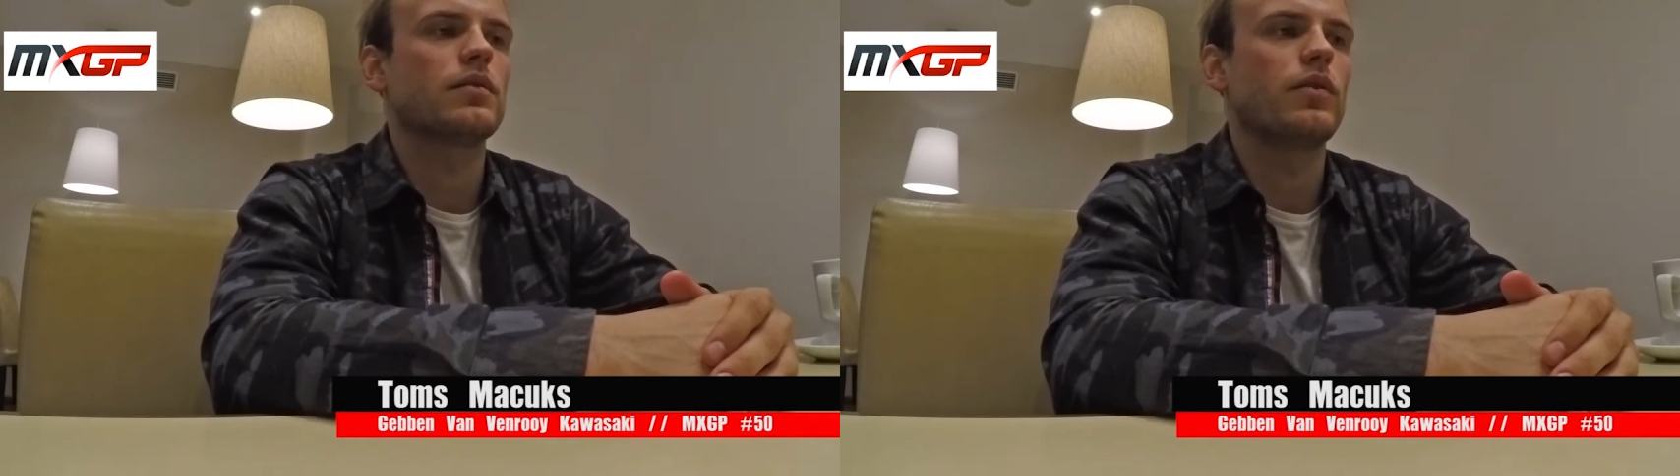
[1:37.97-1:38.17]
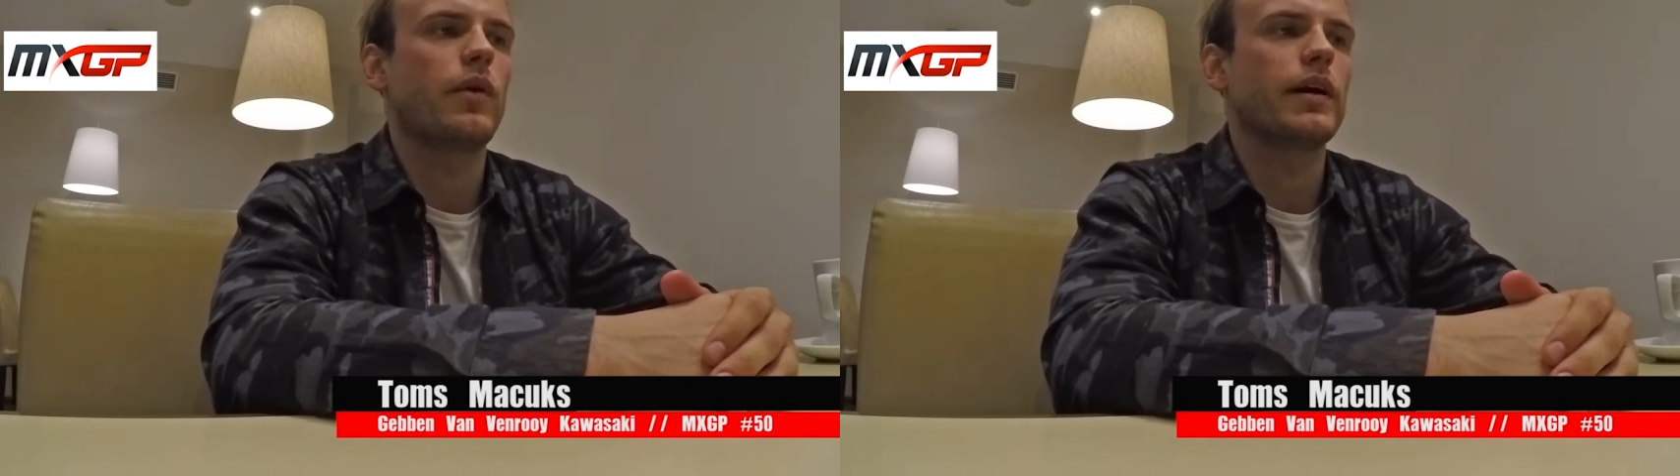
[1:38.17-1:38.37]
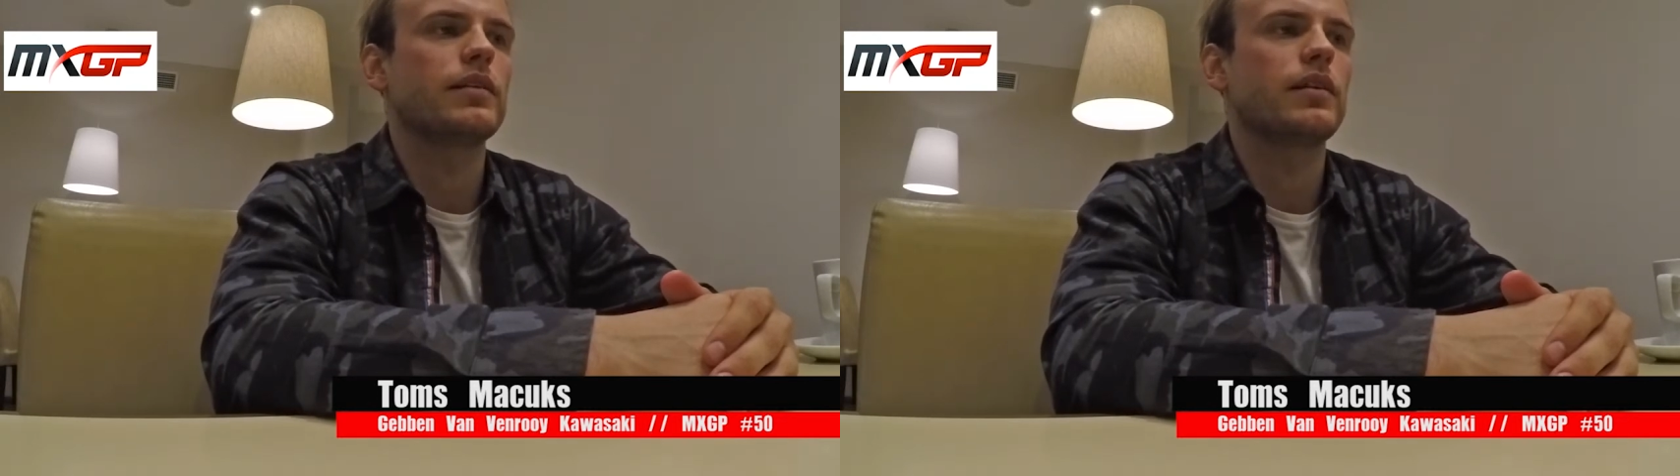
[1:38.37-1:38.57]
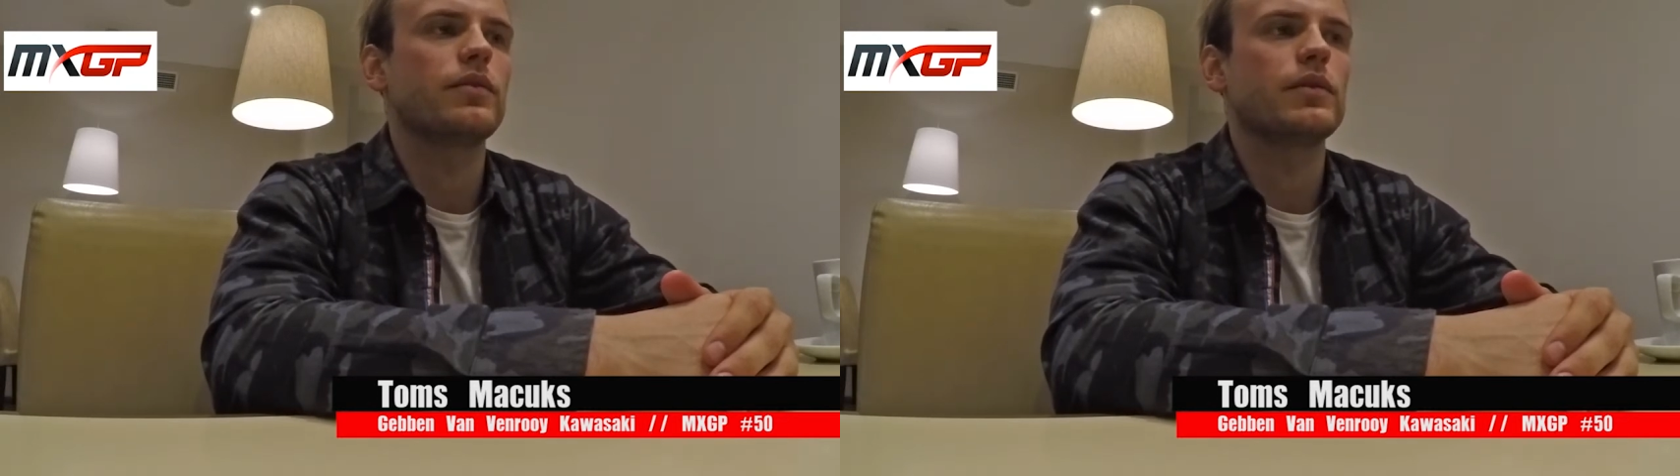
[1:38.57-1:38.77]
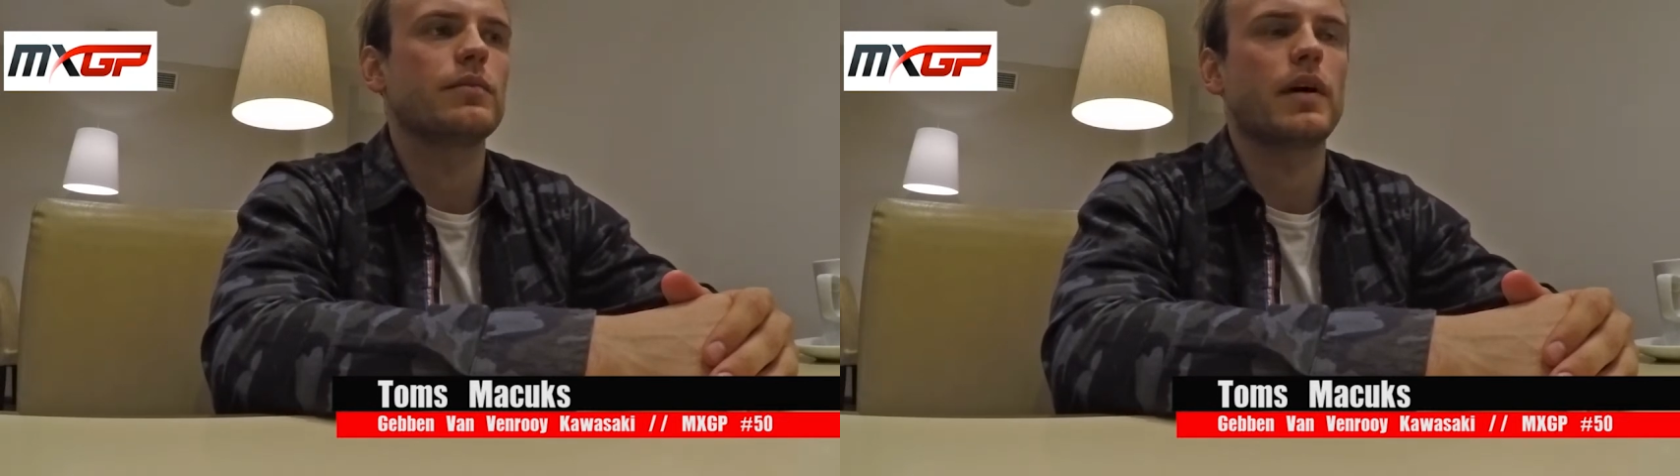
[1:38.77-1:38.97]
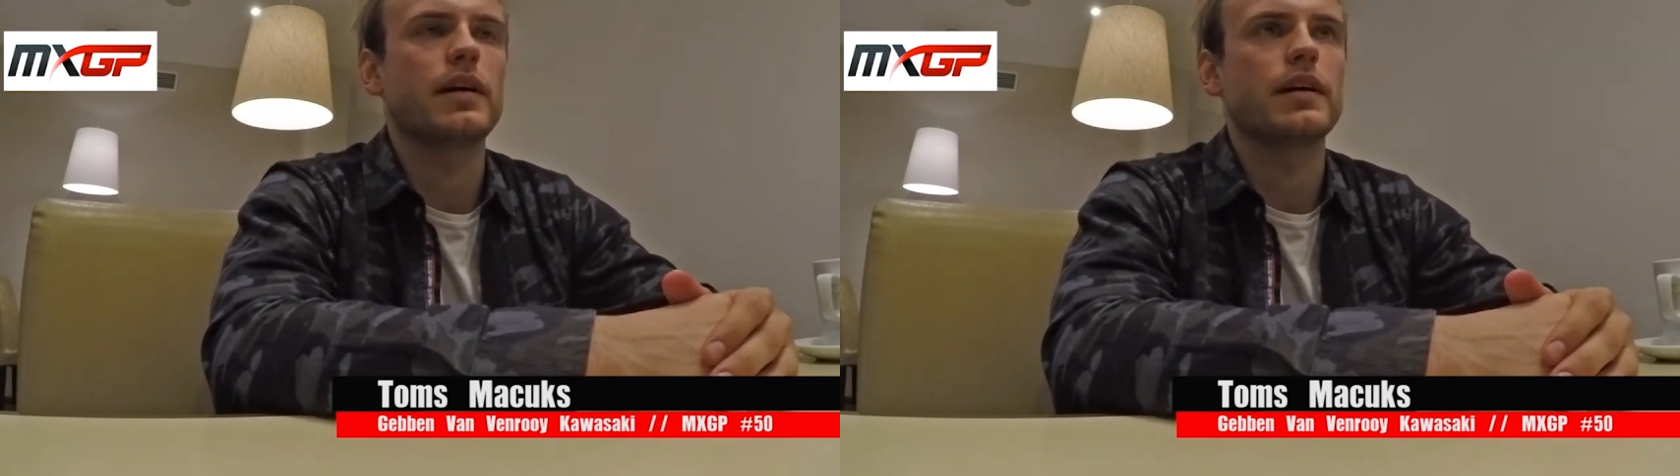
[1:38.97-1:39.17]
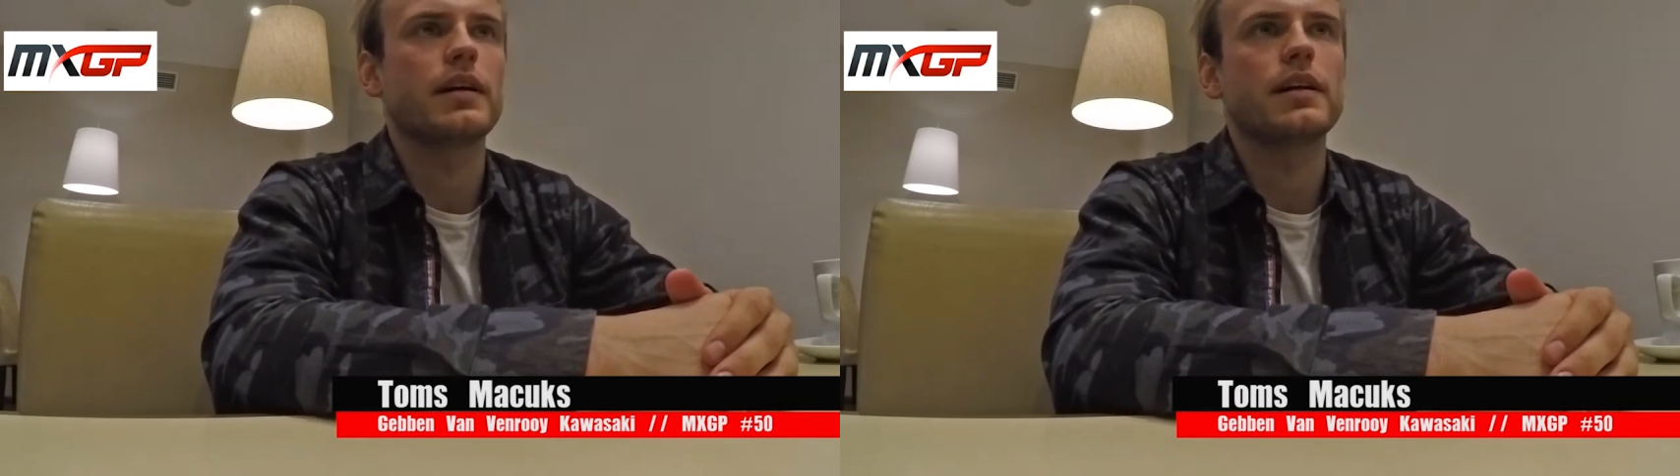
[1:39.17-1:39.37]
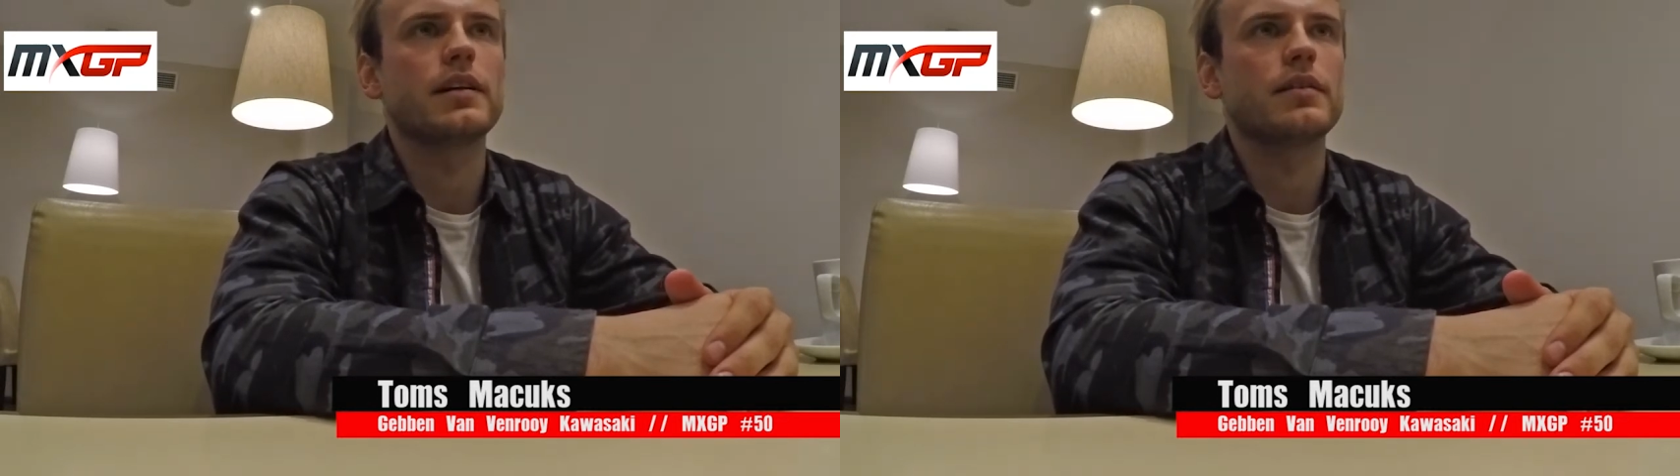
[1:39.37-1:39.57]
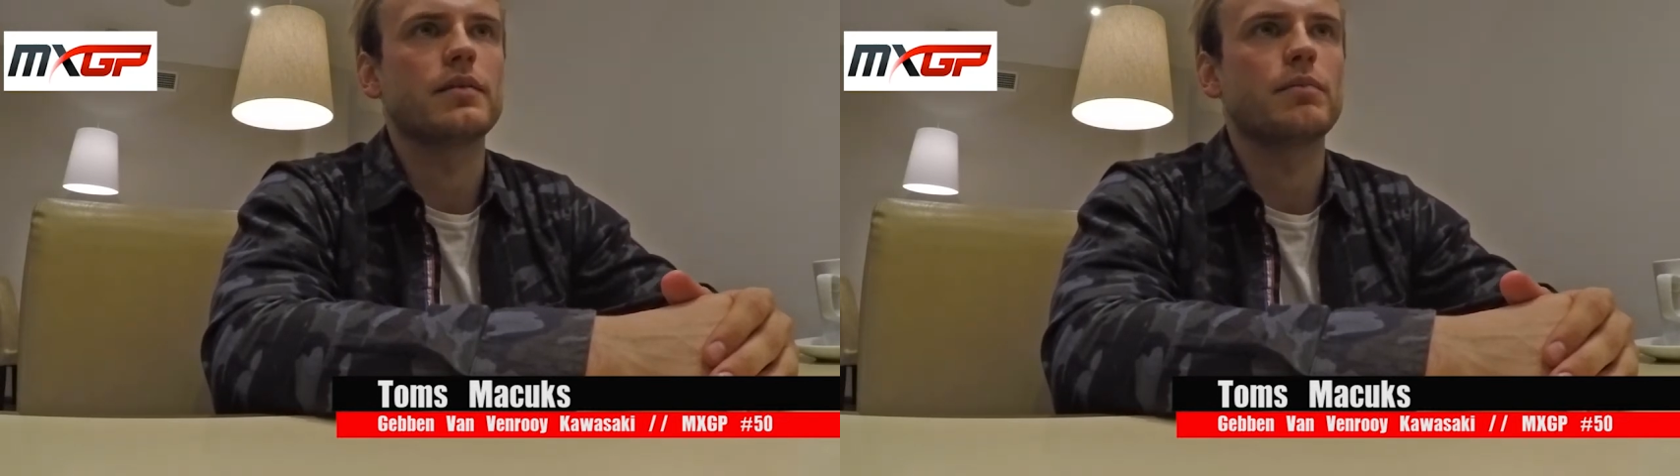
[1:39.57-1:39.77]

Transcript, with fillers: riding with my